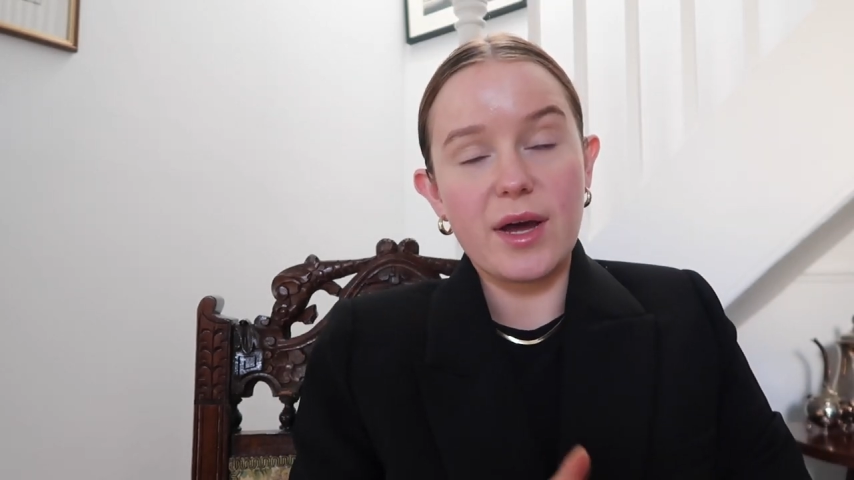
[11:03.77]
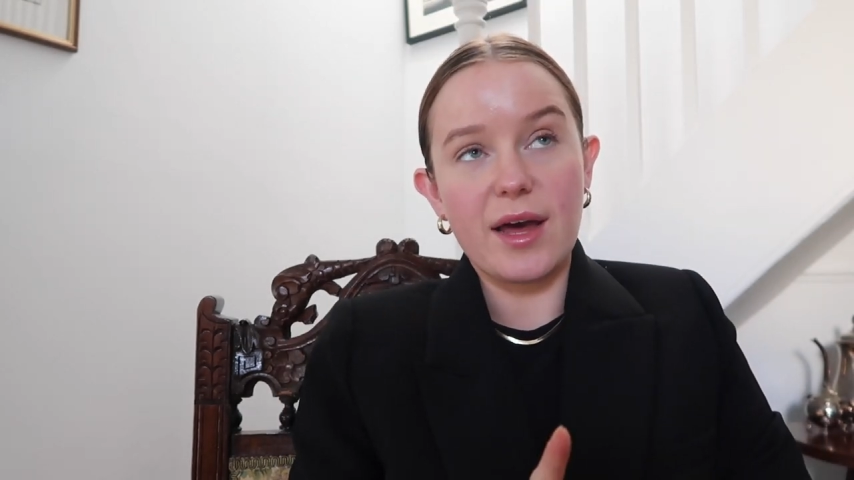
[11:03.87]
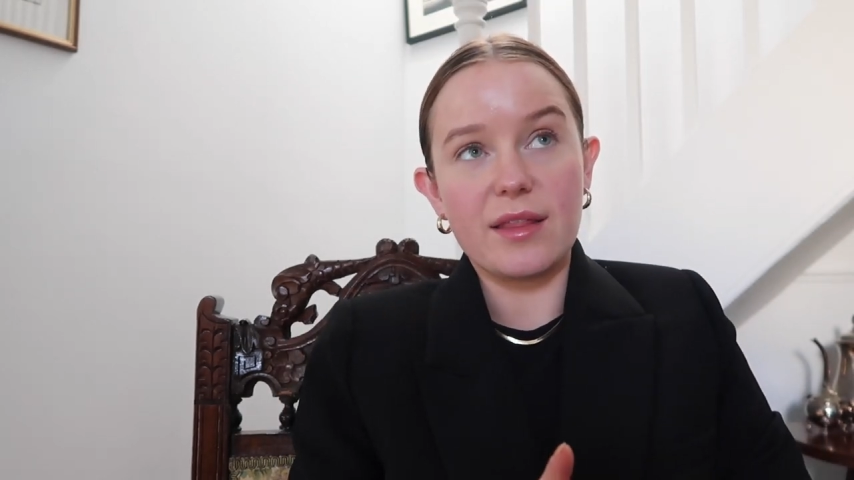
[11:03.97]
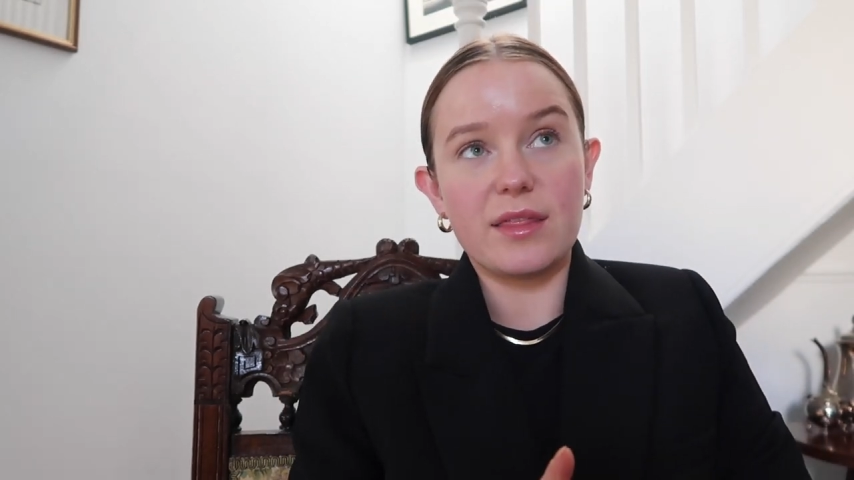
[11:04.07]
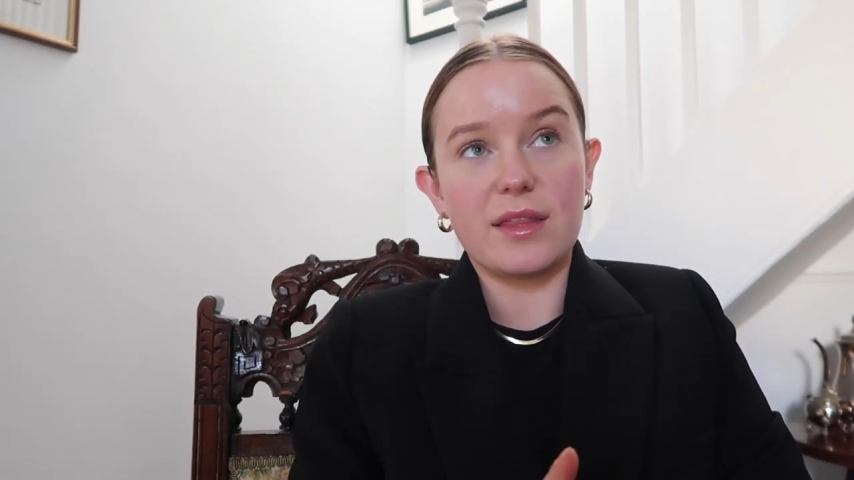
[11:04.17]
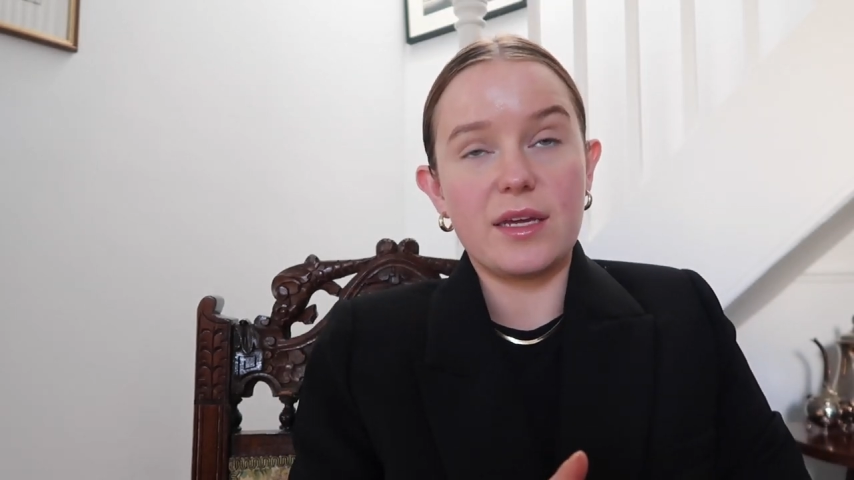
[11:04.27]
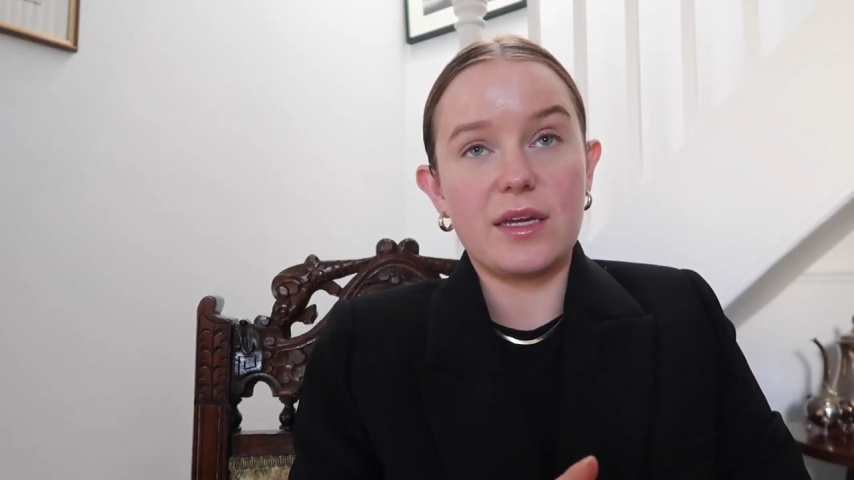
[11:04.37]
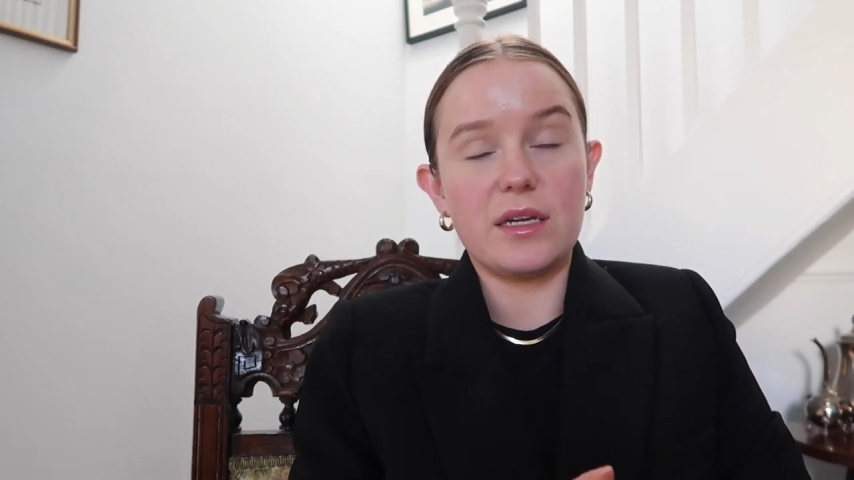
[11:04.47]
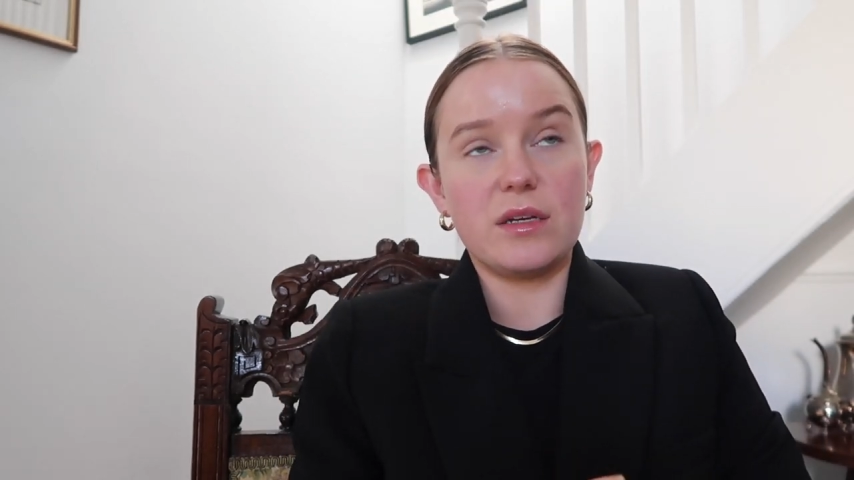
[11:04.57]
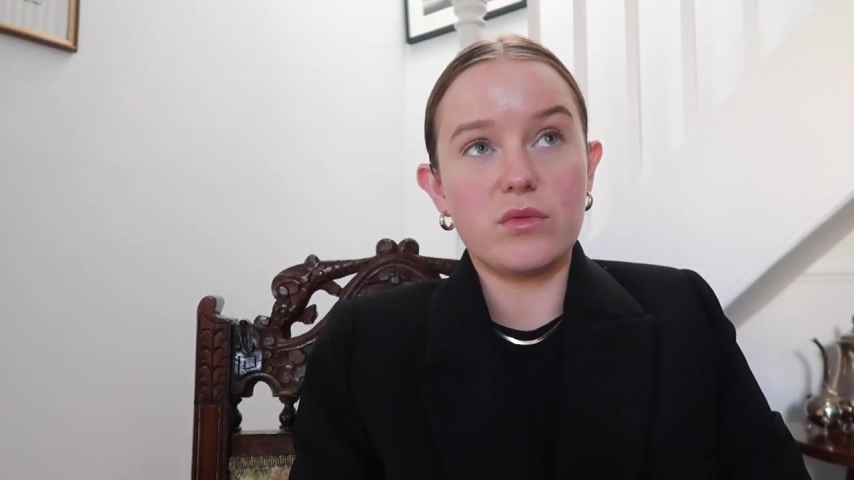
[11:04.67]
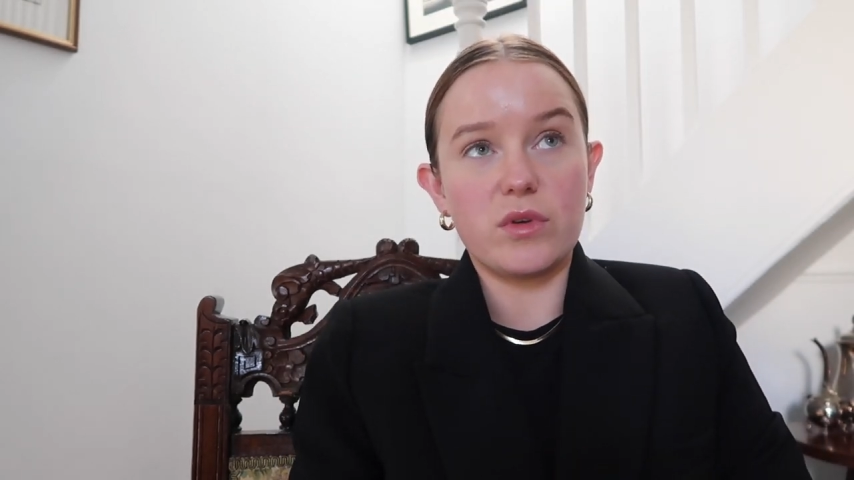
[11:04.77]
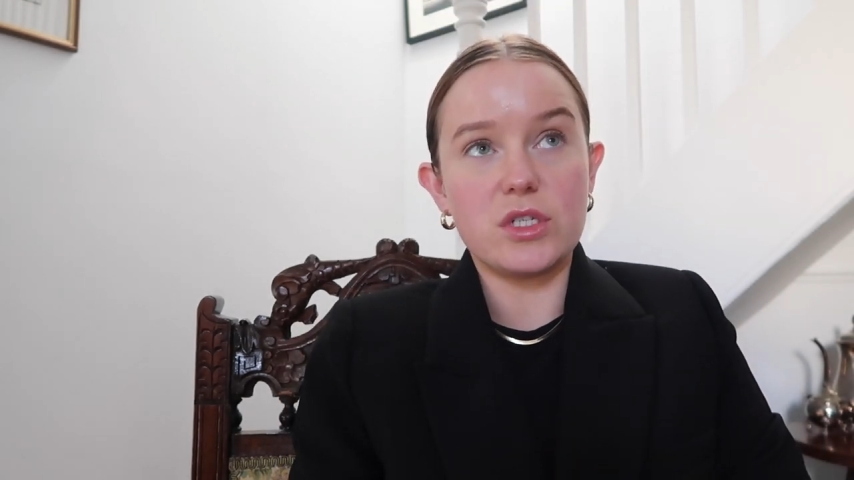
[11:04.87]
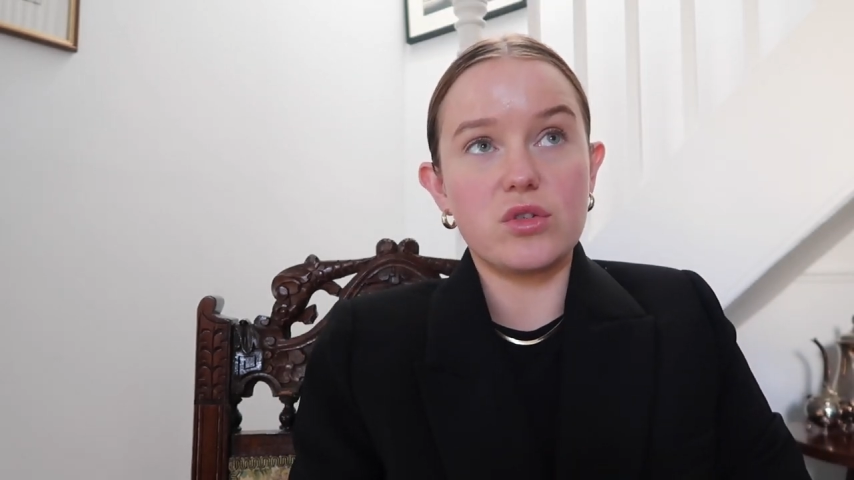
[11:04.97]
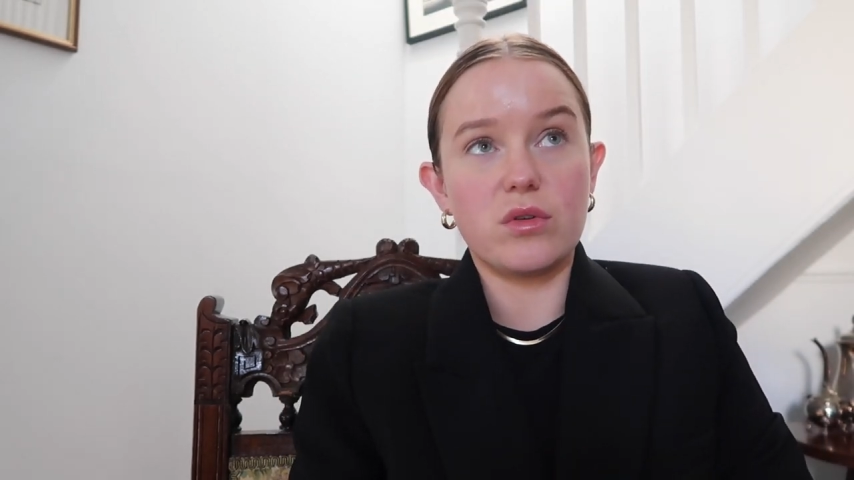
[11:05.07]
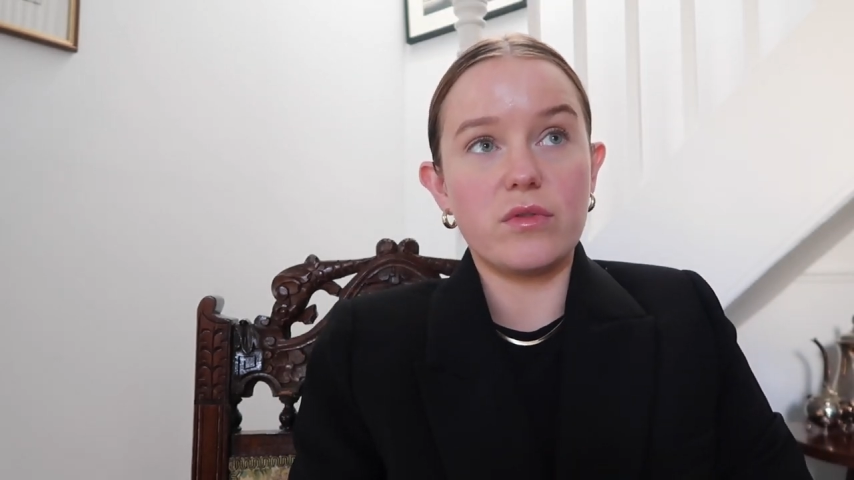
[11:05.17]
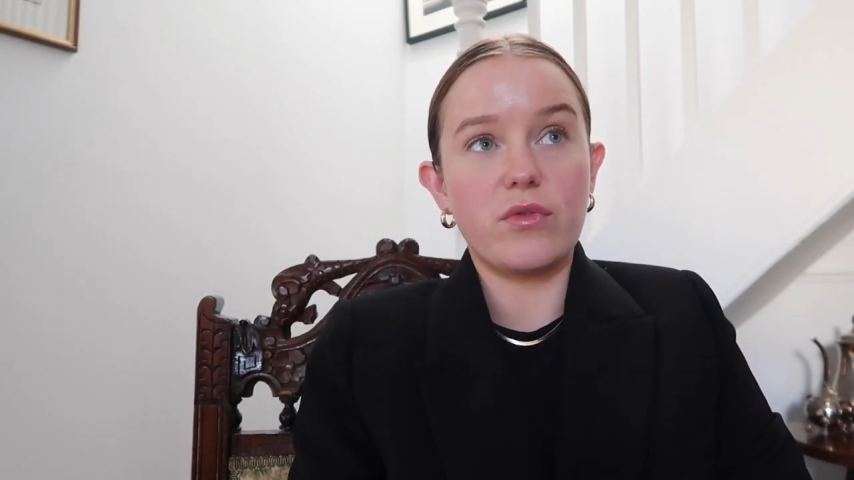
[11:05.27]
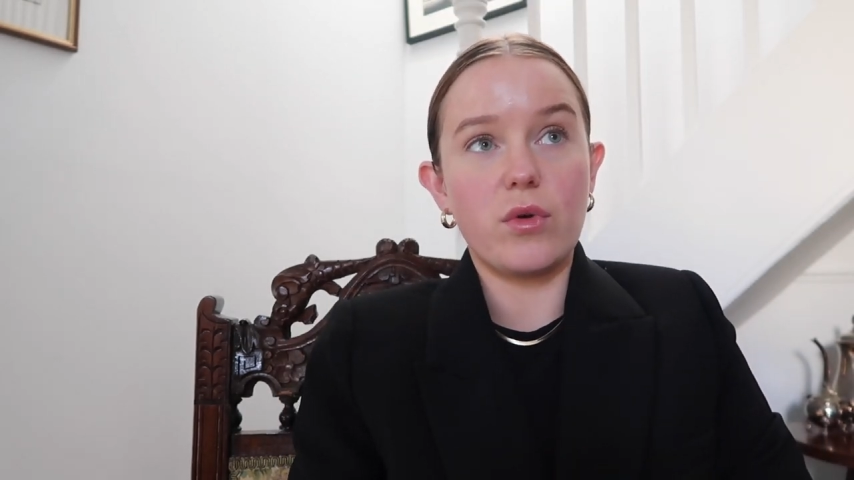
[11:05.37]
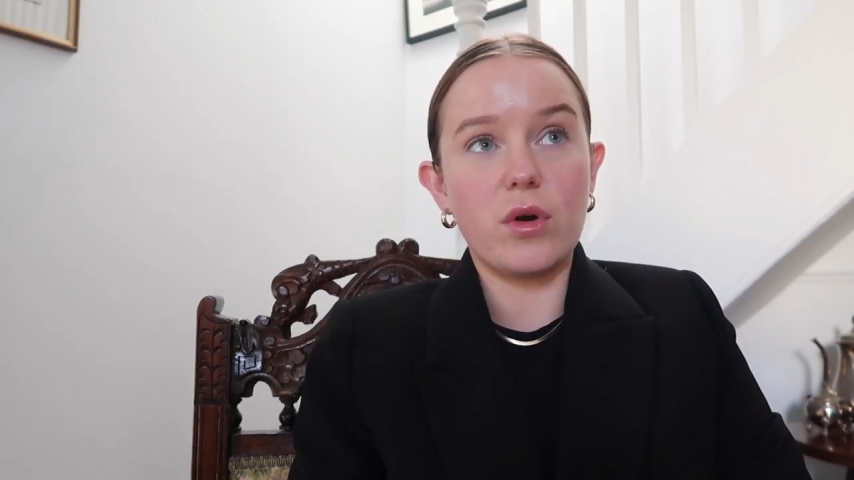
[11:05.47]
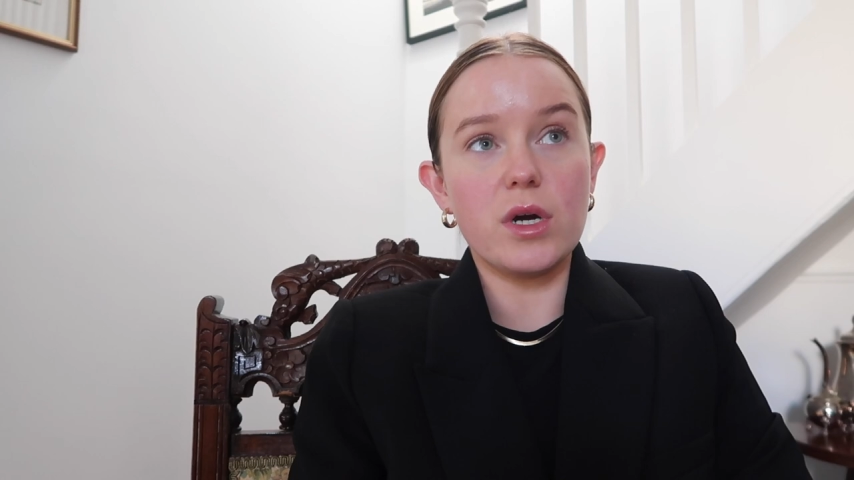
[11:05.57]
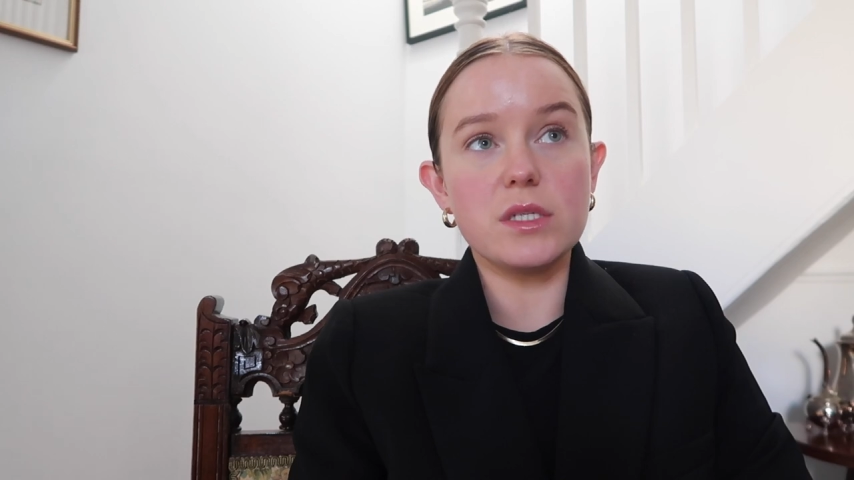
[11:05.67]
at the restaurant
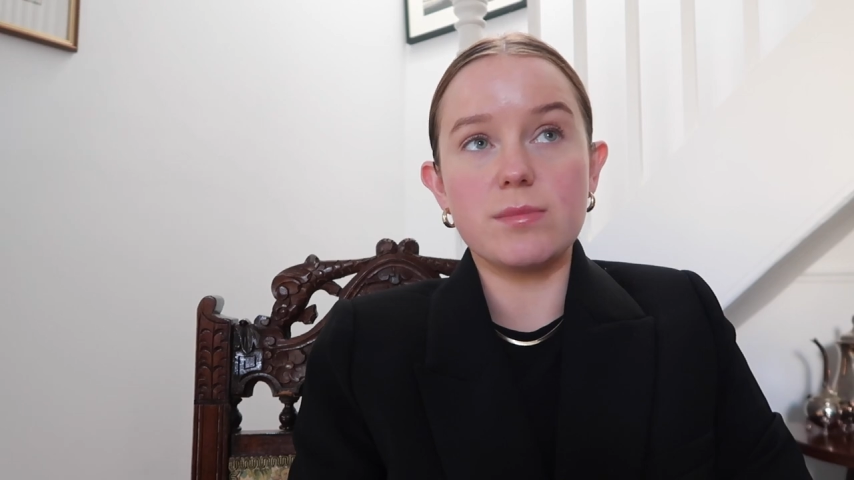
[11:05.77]
for us,